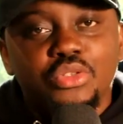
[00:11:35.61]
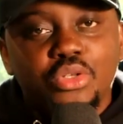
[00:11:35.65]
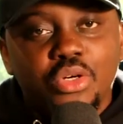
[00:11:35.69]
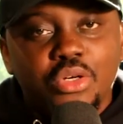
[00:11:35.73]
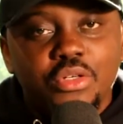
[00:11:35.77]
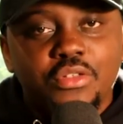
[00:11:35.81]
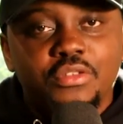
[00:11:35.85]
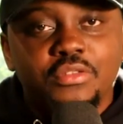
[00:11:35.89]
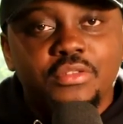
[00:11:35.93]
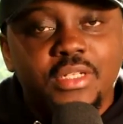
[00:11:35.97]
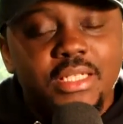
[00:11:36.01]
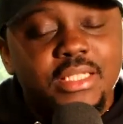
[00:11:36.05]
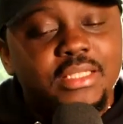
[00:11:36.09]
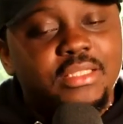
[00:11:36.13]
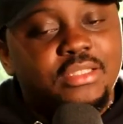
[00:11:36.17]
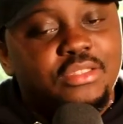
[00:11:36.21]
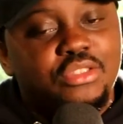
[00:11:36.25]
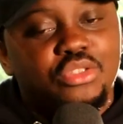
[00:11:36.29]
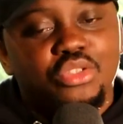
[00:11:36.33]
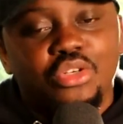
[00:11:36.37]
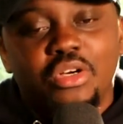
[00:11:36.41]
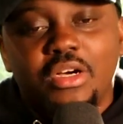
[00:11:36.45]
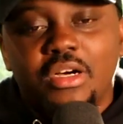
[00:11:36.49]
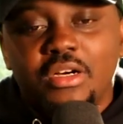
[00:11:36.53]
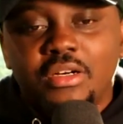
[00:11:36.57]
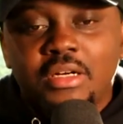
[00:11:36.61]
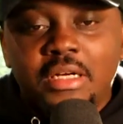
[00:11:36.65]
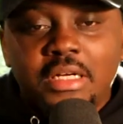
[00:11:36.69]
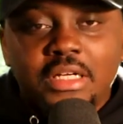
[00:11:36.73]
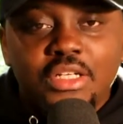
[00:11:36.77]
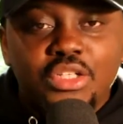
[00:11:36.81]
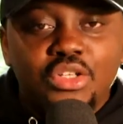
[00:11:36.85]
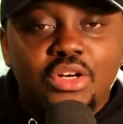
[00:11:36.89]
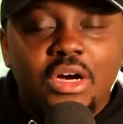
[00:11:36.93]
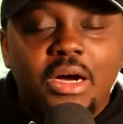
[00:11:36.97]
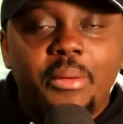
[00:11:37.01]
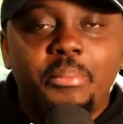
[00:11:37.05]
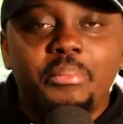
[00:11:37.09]
You're great. You're
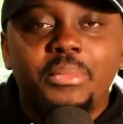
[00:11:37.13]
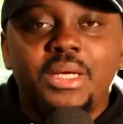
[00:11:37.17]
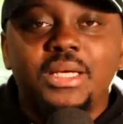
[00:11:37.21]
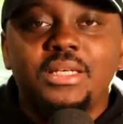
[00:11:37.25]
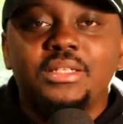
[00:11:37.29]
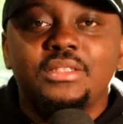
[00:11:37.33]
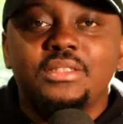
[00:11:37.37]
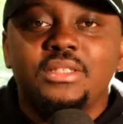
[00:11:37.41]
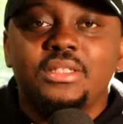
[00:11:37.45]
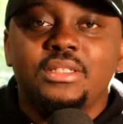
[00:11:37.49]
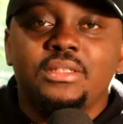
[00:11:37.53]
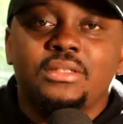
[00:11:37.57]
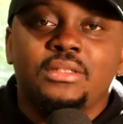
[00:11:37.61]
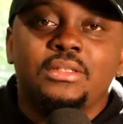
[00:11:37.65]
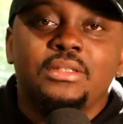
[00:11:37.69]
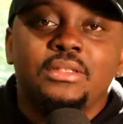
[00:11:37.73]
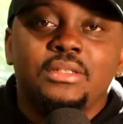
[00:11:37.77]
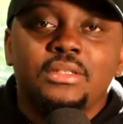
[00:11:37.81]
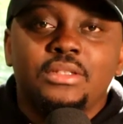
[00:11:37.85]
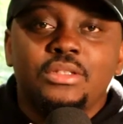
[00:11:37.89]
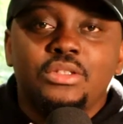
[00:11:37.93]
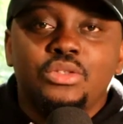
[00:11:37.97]
amazing.